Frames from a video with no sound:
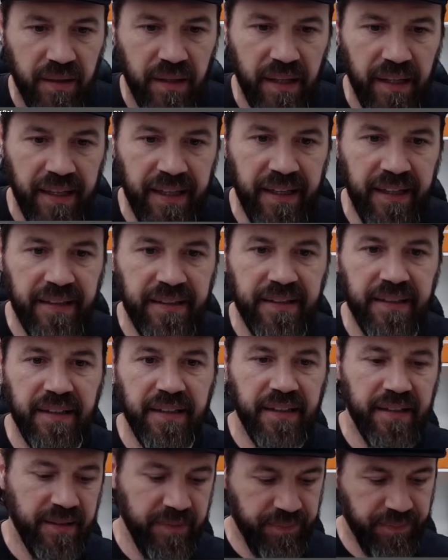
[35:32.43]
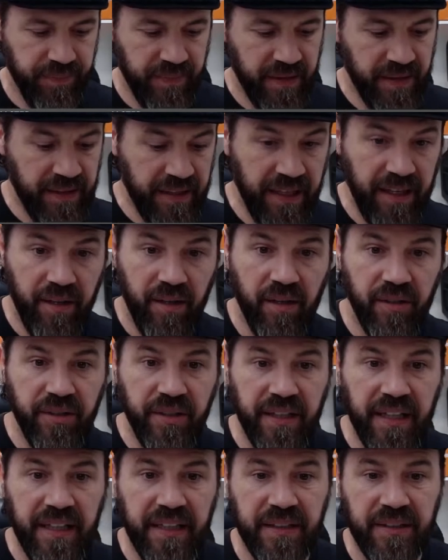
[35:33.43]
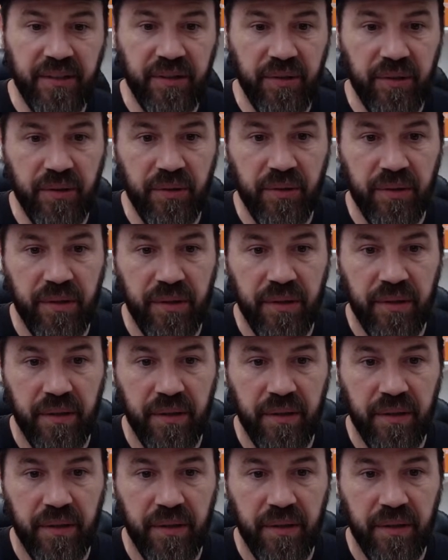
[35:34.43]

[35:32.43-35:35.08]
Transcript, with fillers: And uh, now all you gotta do